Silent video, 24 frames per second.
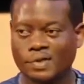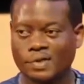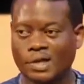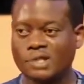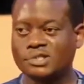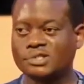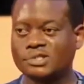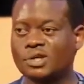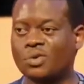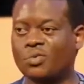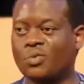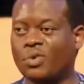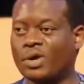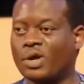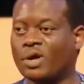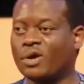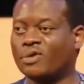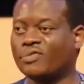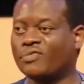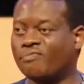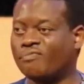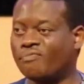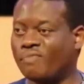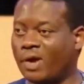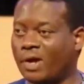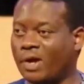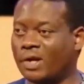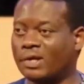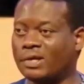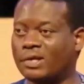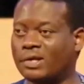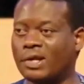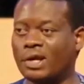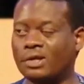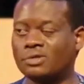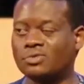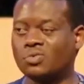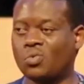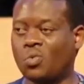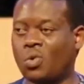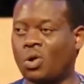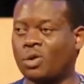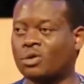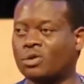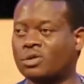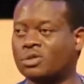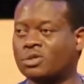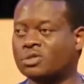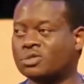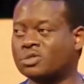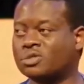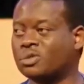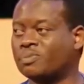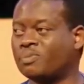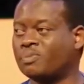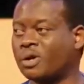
That's the way of men that want to